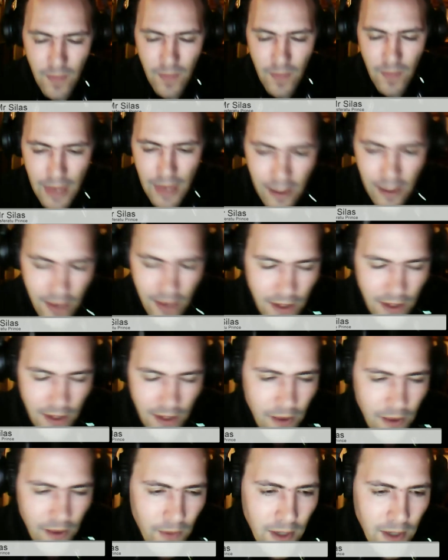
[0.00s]
now
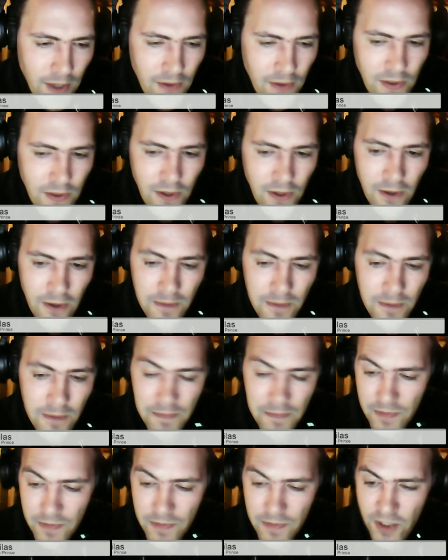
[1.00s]
that the windows are
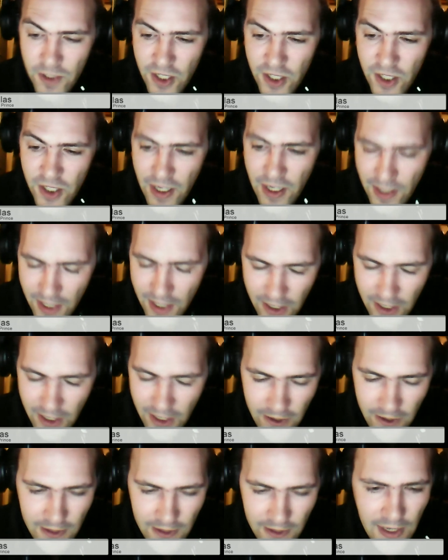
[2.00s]
shut, you
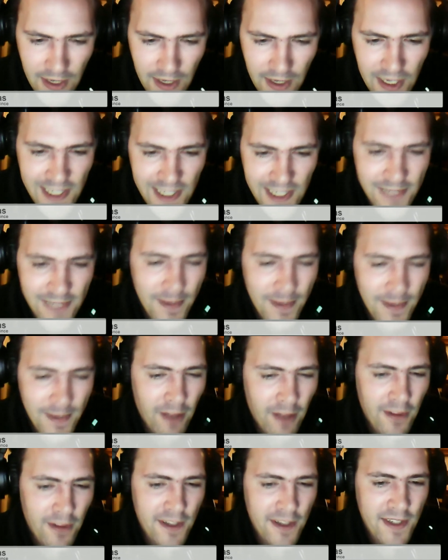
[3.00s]
can smell
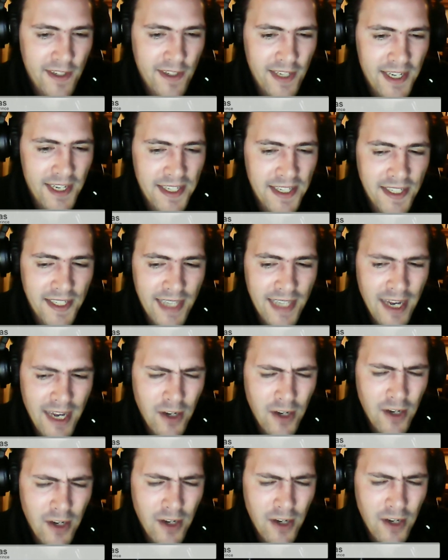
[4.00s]
this
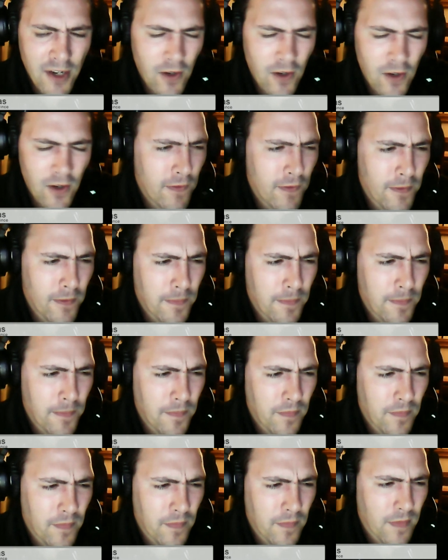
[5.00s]
scent of
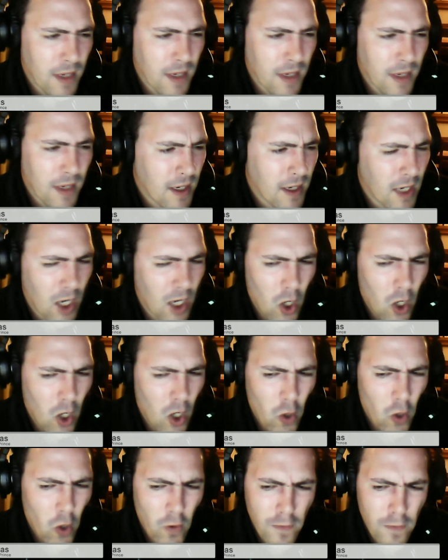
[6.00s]

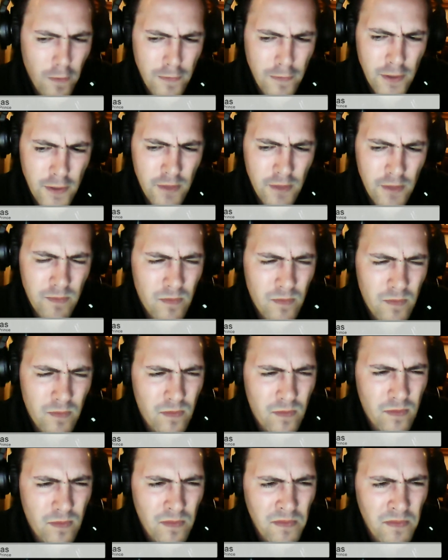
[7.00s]
cloves,
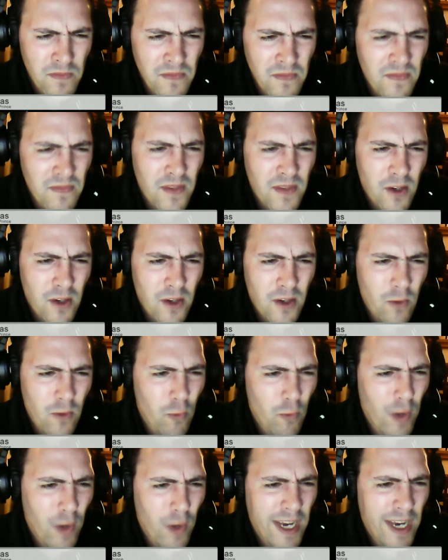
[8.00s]

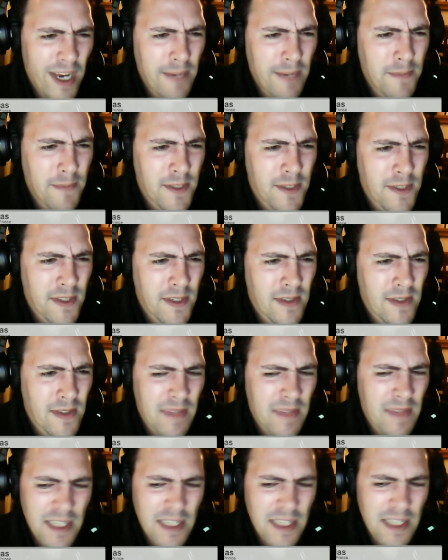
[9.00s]
grapes.
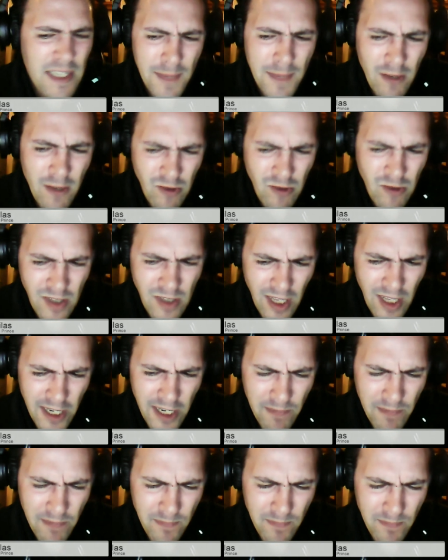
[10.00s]
It smells
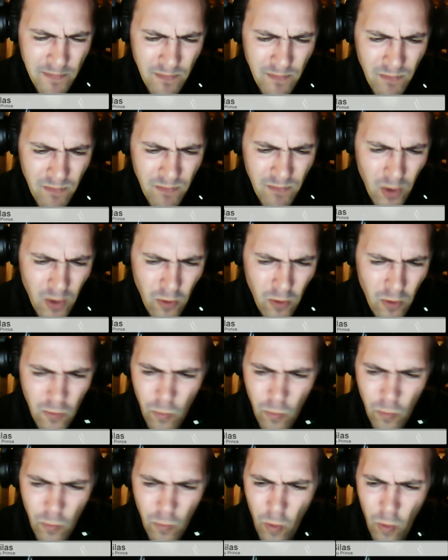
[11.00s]
like
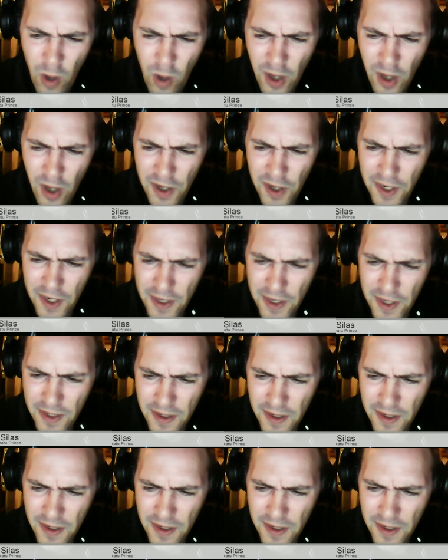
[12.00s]
mulled wine.